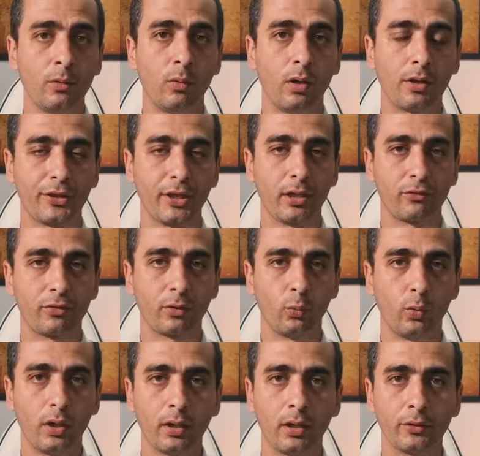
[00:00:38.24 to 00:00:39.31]

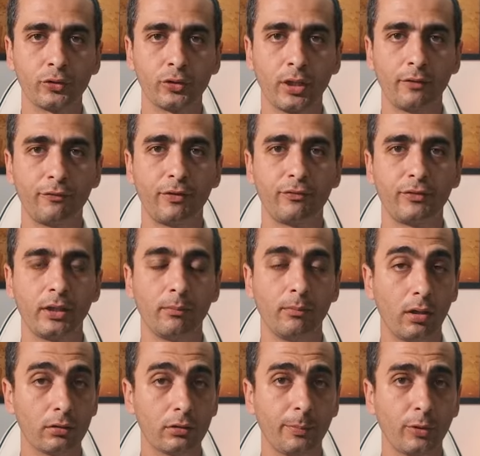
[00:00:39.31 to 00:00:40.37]
1,115
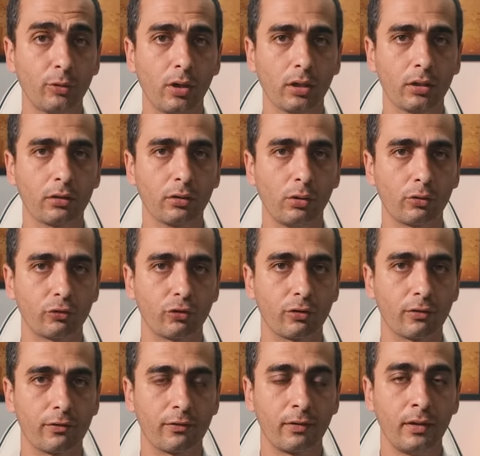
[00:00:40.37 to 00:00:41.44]
multiple rocket
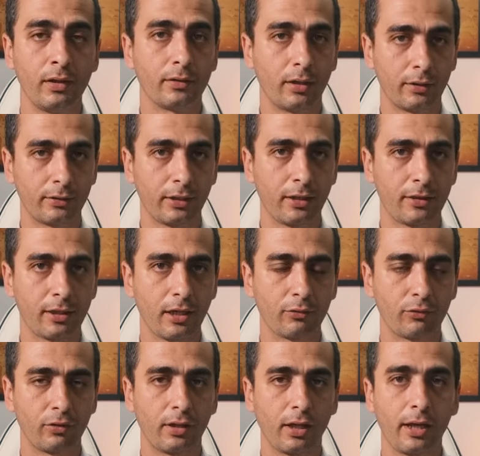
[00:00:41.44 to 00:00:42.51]
launchers,
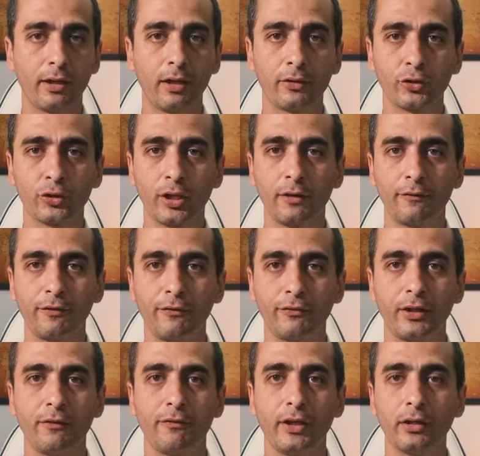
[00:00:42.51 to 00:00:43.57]

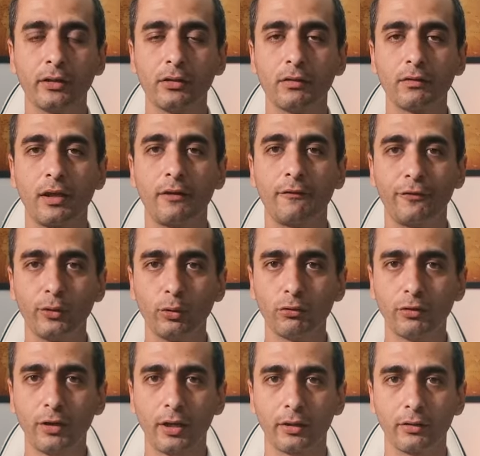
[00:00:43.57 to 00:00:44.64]
19,850 vehicles and fuel
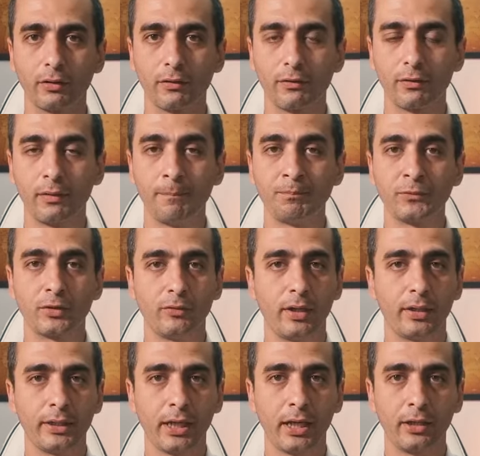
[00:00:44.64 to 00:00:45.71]
tankers,
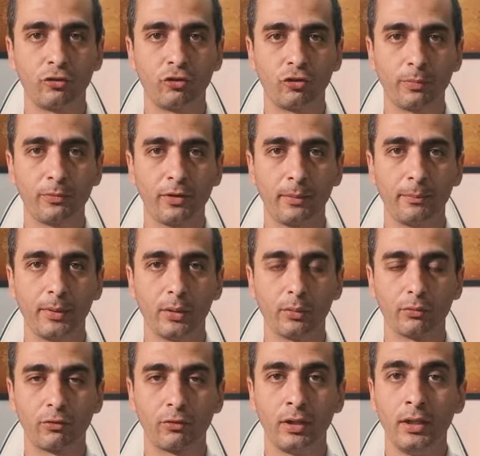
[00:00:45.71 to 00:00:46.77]
28 ships and
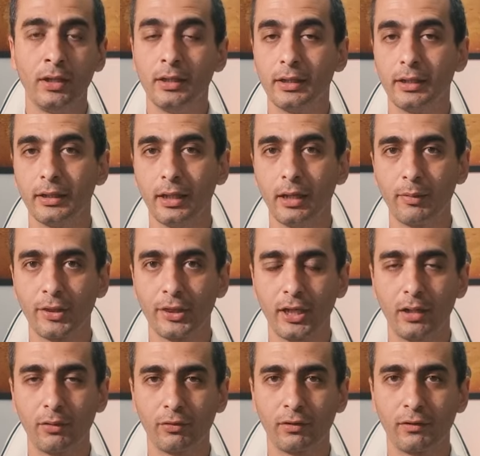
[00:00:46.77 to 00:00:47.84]
boats,
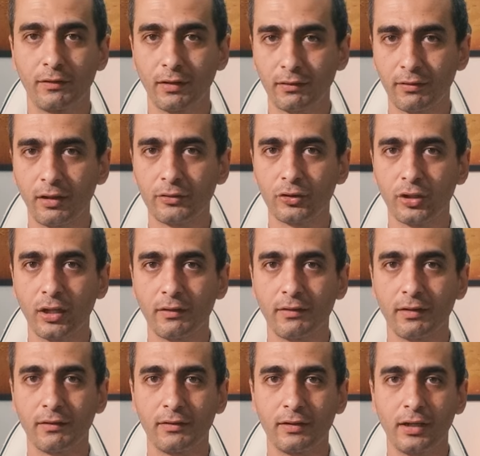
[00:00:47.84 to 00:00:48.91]

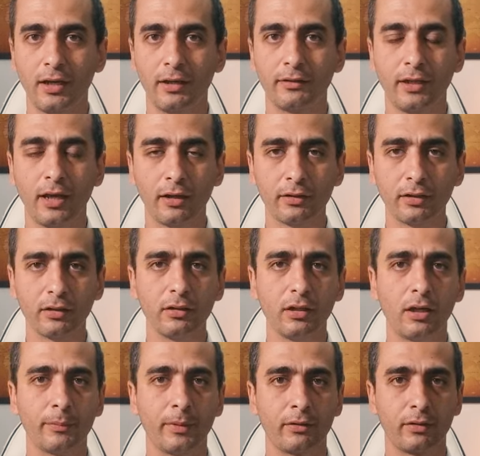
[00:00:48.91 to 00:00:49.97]
11,668
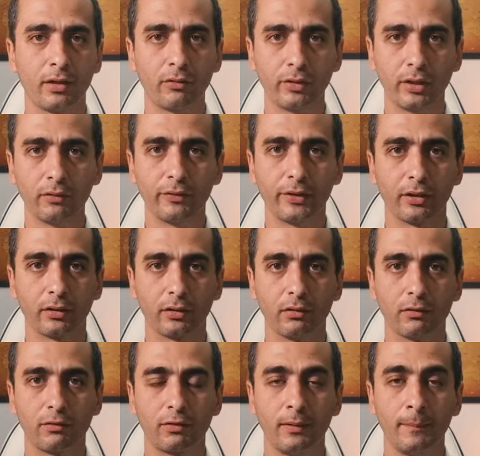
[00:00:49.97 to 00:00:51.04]
tactical unmanned aerial
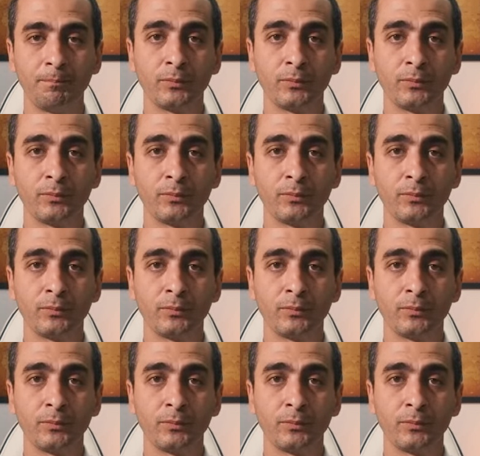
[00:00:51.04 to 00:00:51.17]
vehicles,